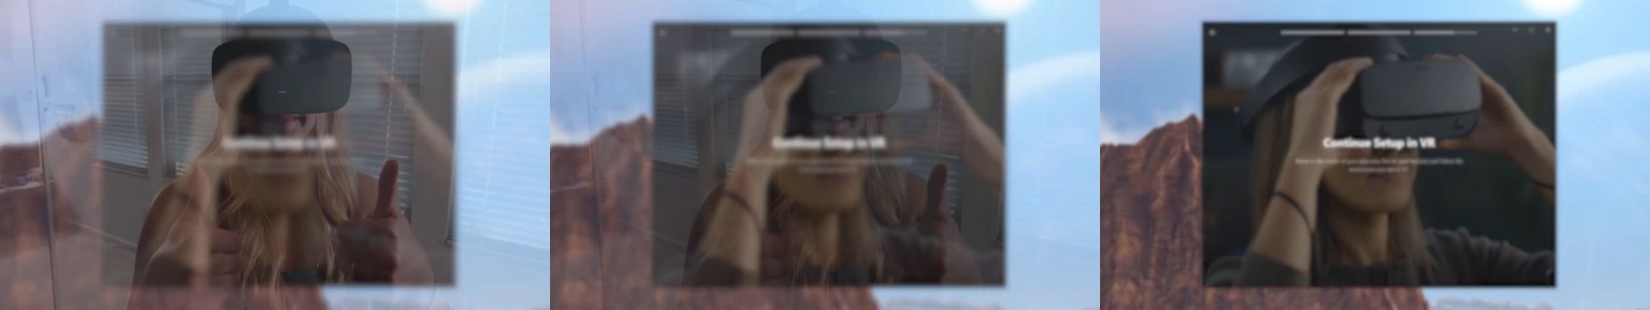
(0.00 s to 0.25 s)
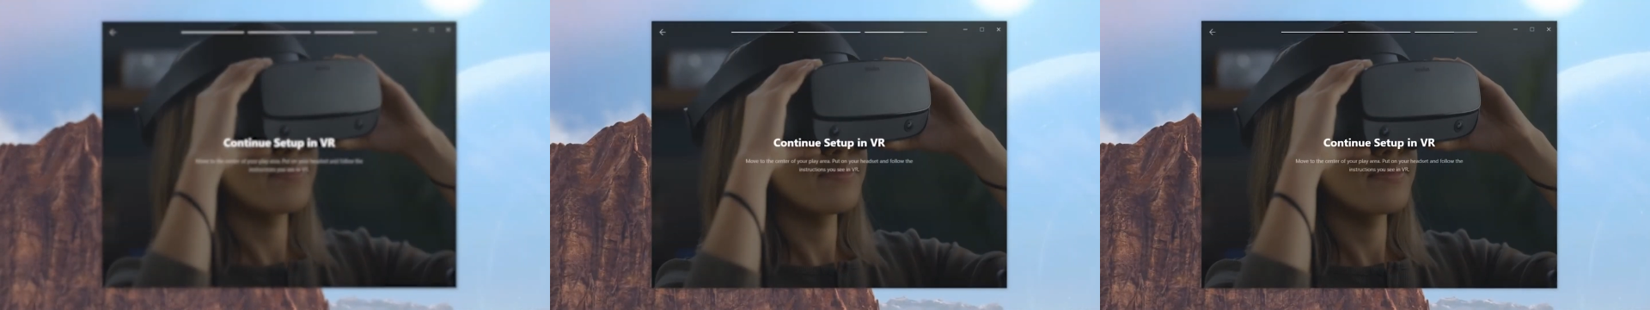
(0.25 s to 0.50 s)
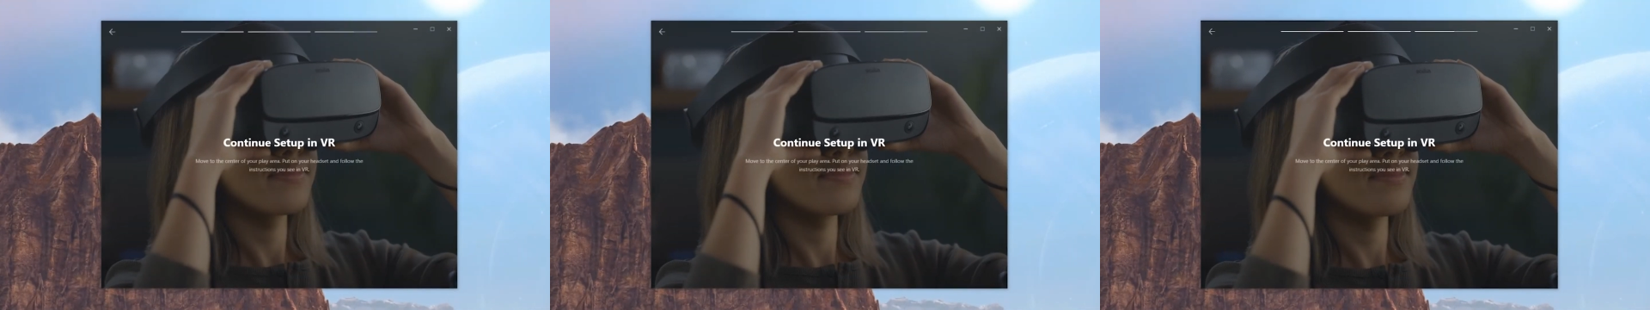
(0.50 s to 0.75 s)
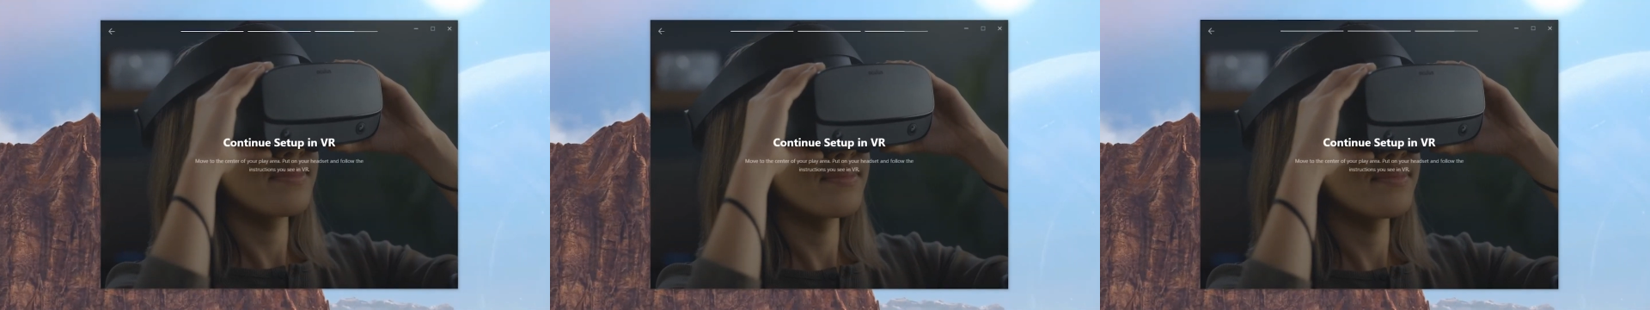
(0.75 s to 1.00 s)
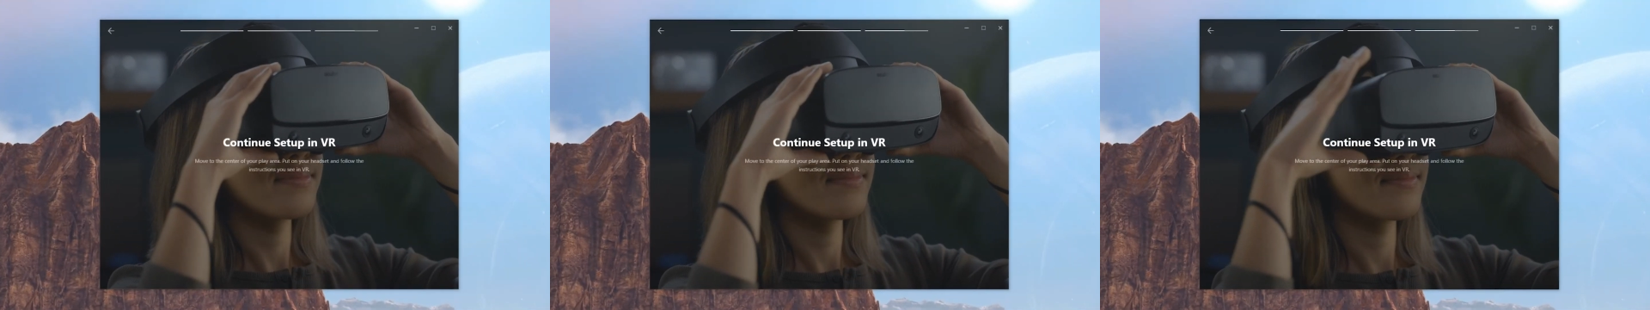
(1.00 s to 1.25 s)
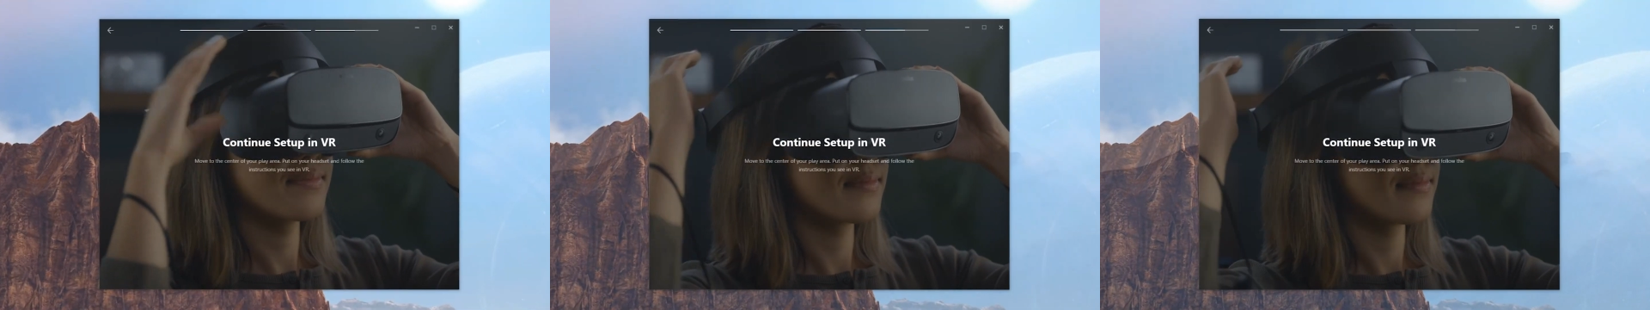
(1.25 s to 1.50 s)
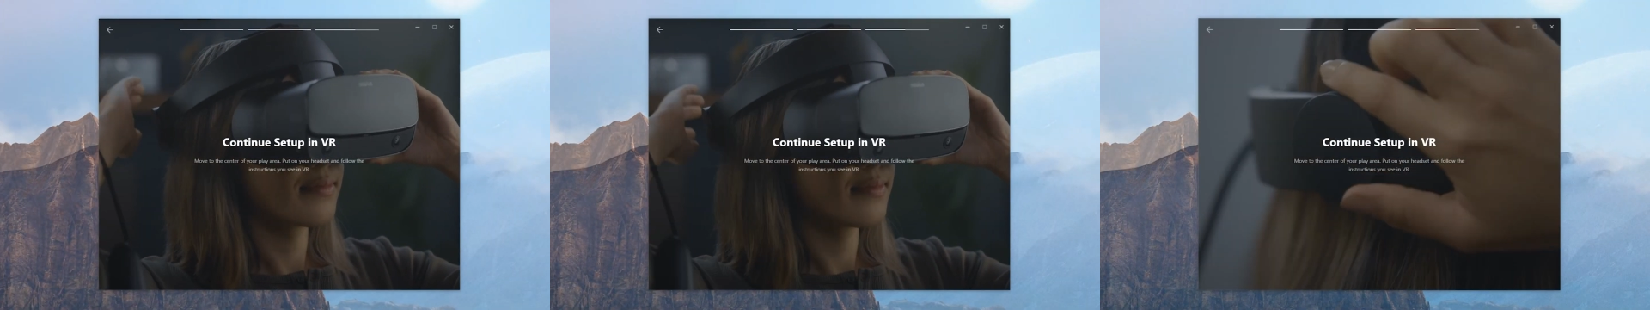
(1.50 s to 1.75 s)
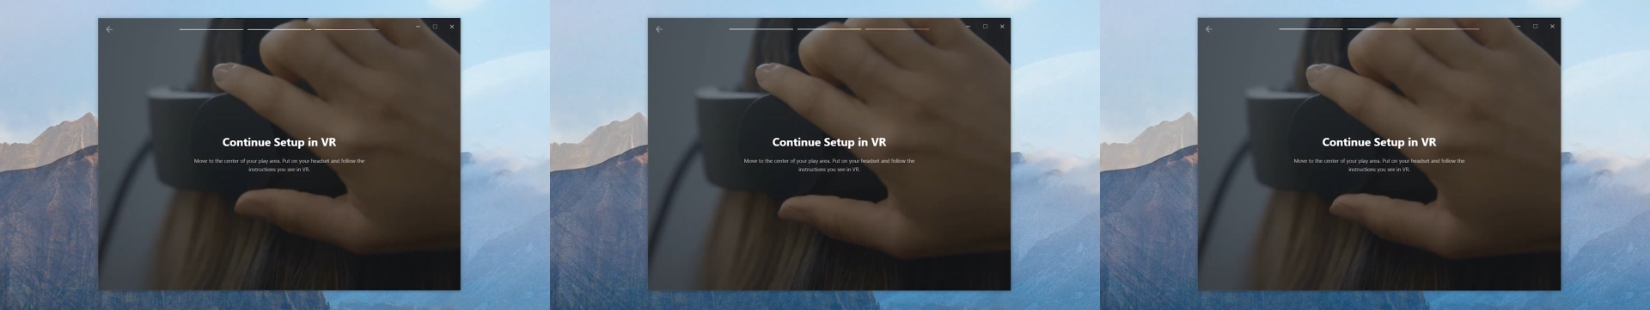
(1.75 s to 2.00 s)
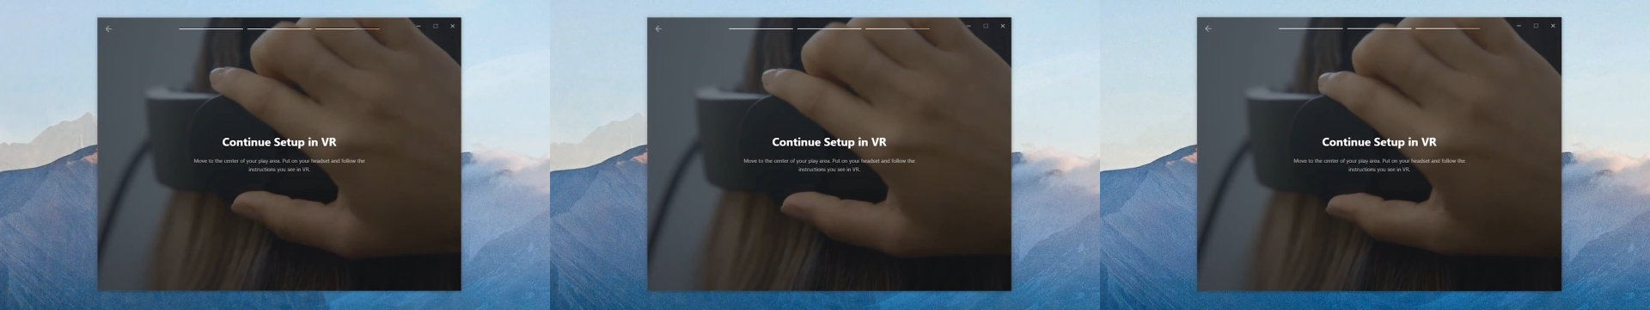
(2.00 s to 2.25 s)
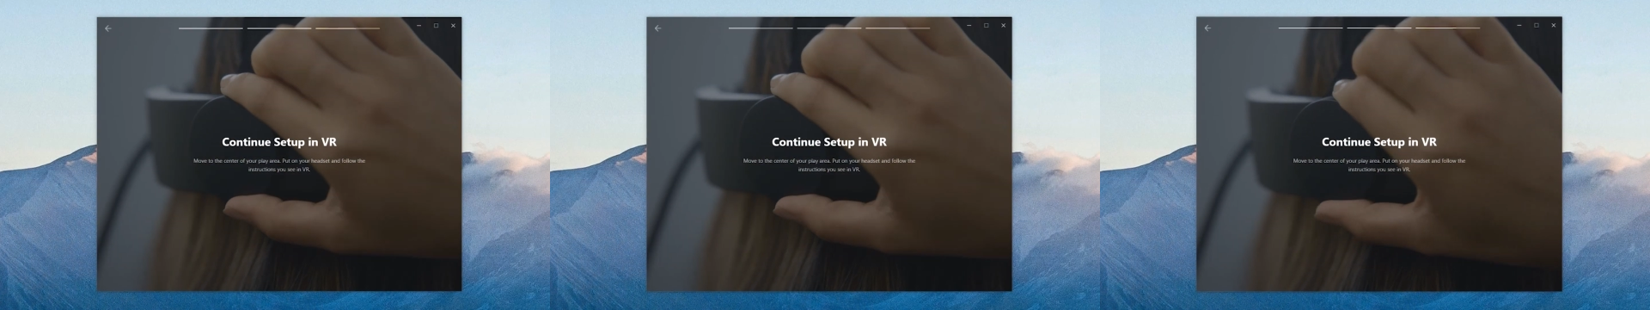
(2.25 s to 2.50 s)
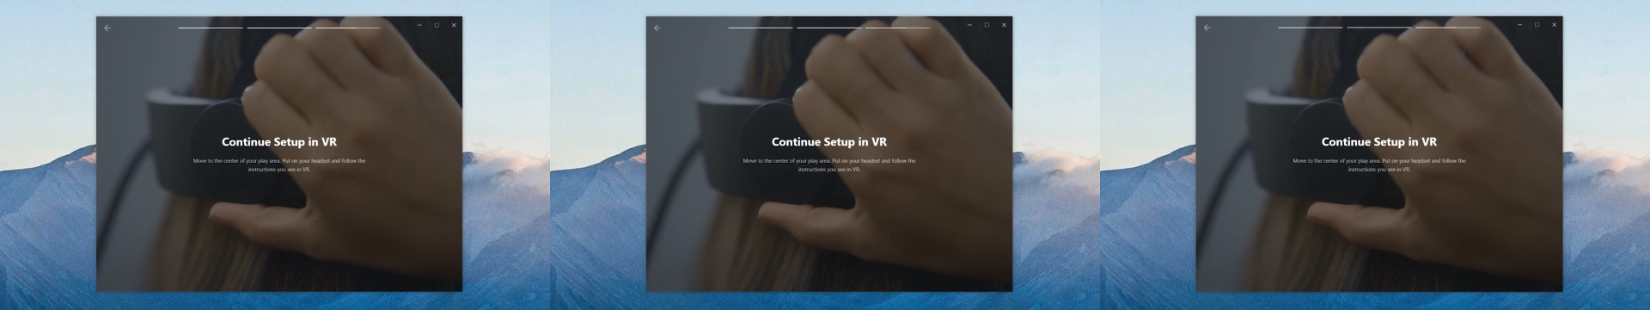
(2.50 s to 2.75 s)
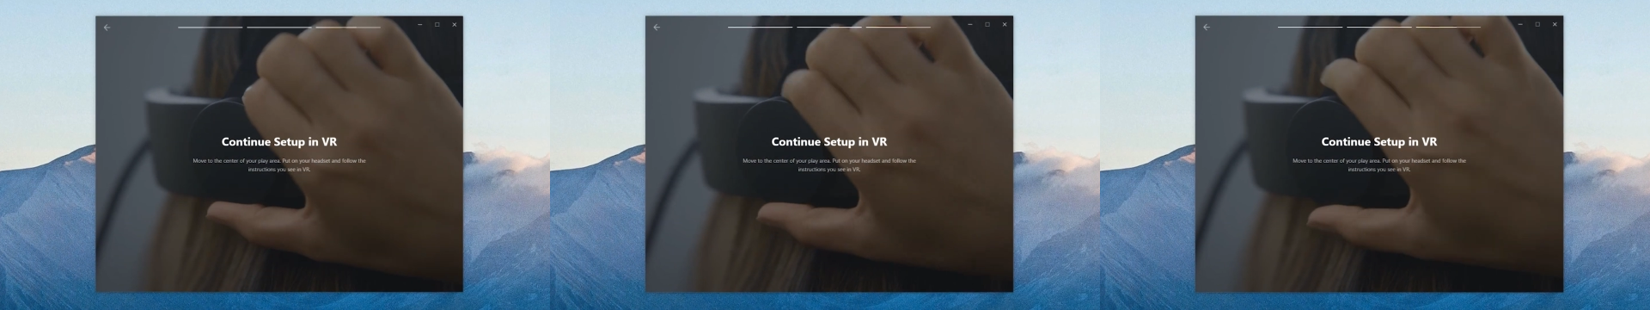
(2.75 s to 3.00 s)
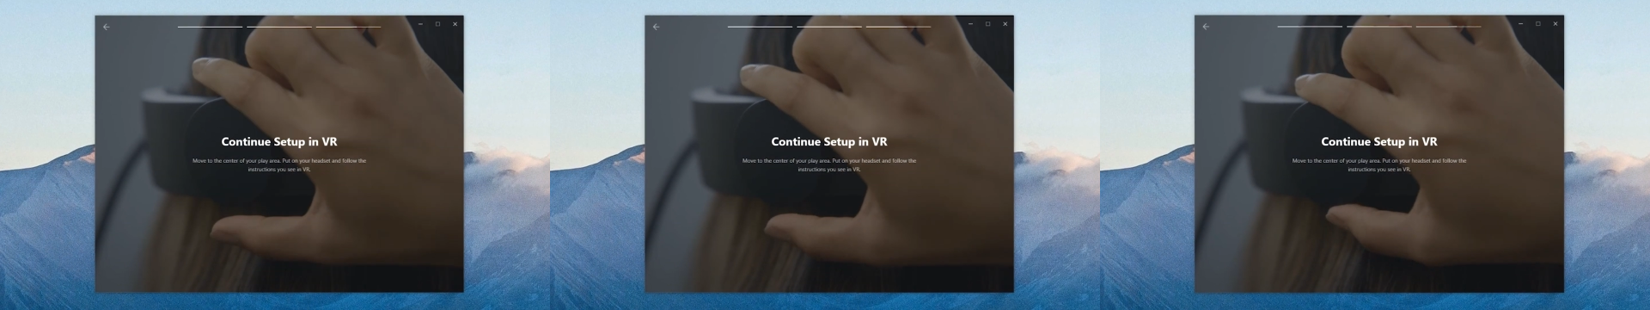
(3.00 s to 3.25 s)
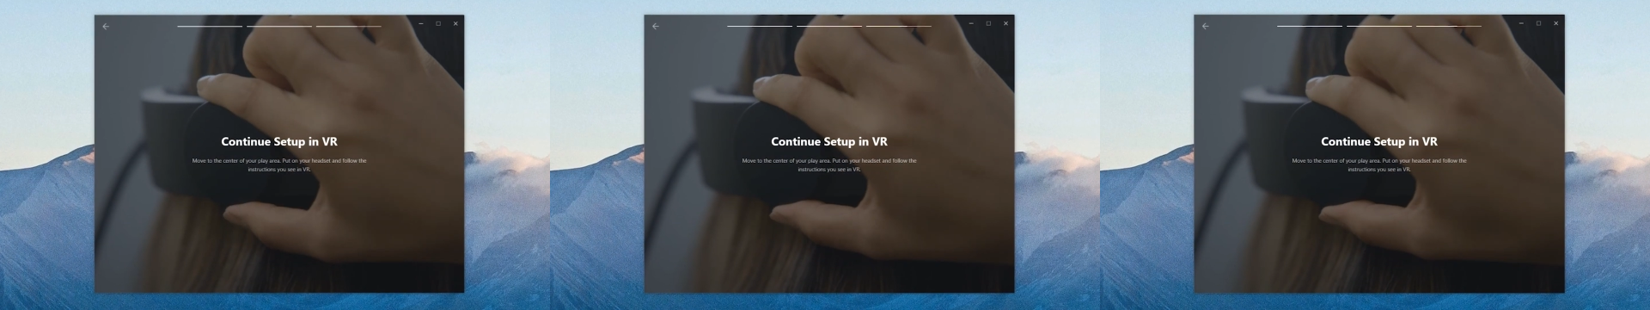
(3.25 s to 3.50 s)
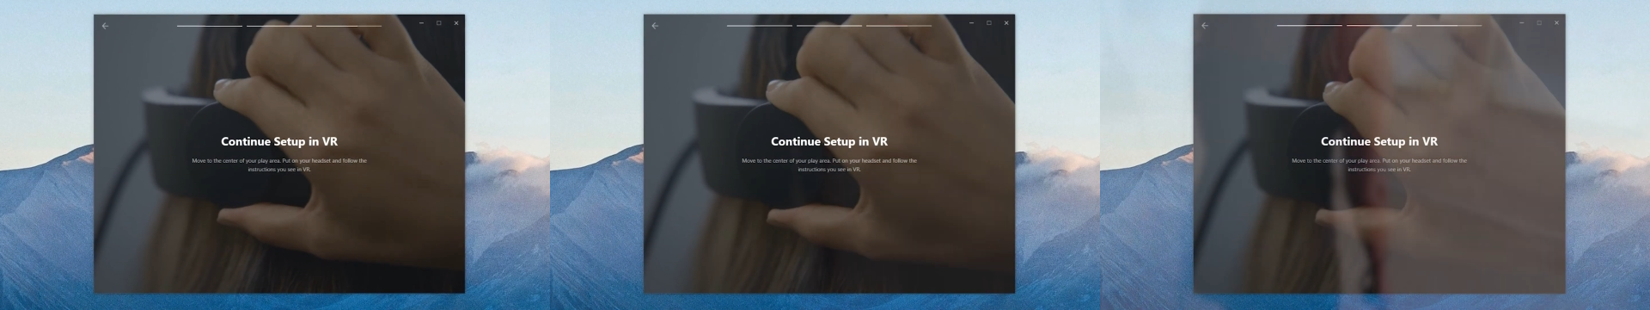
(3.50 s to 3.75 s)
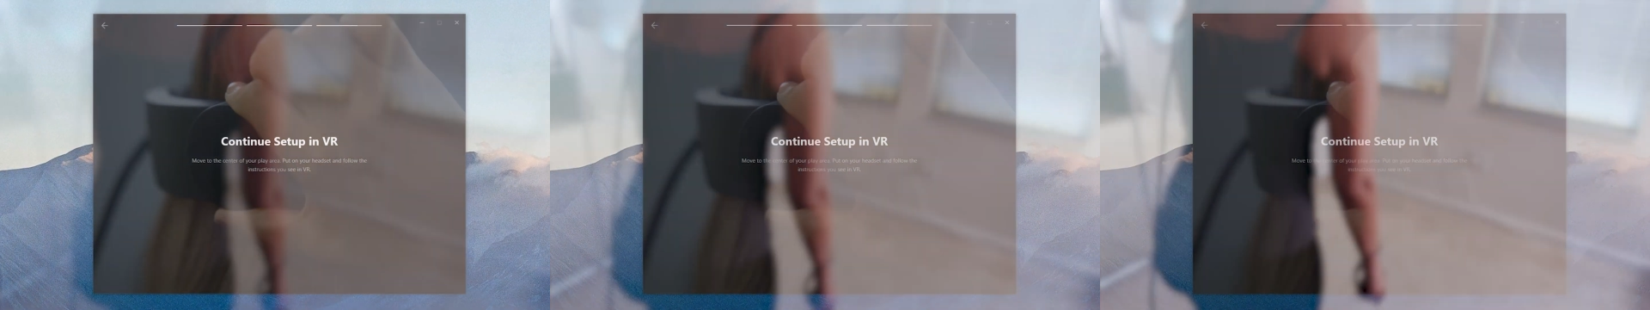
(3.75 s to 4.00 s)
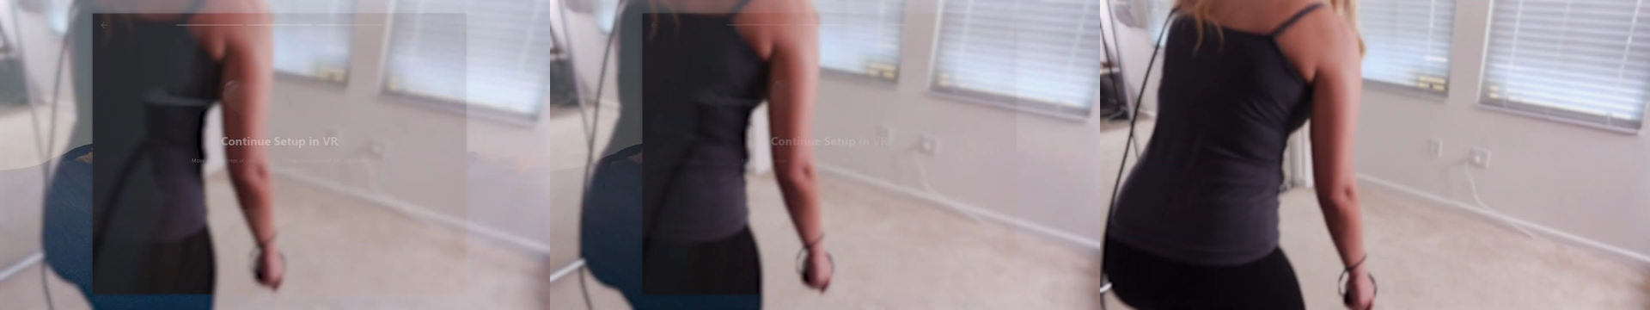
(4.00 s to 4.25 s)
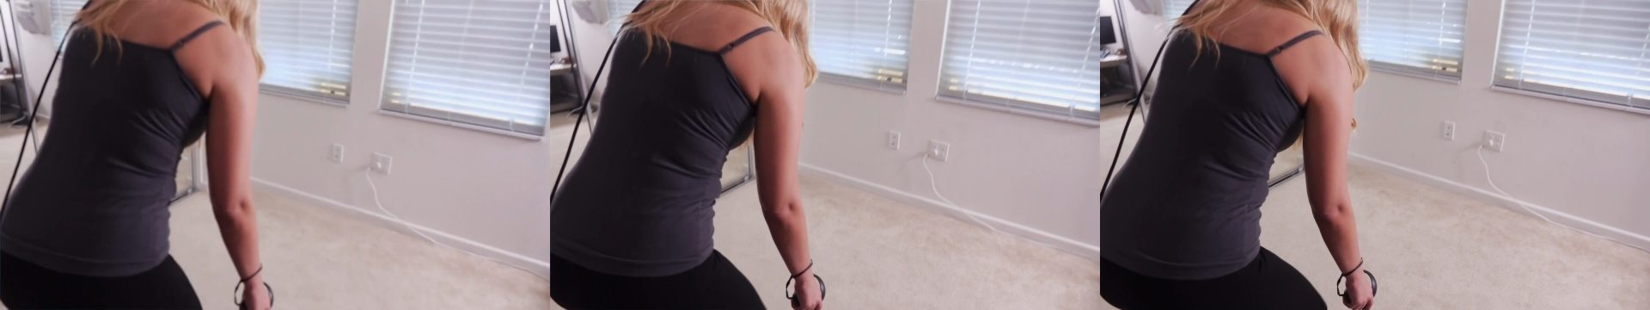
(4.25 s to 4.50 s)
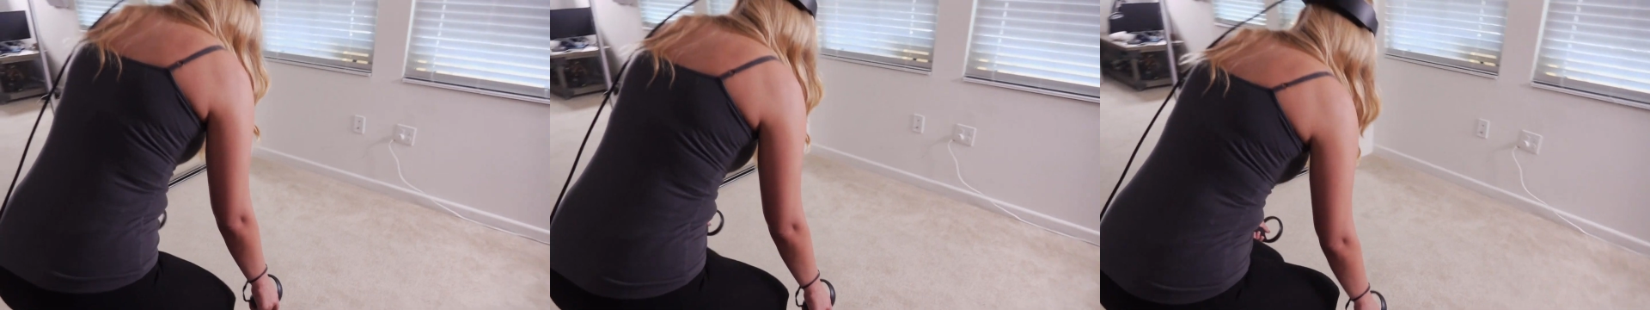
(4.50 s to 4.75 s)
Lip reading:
Nobody's mouth can be seen.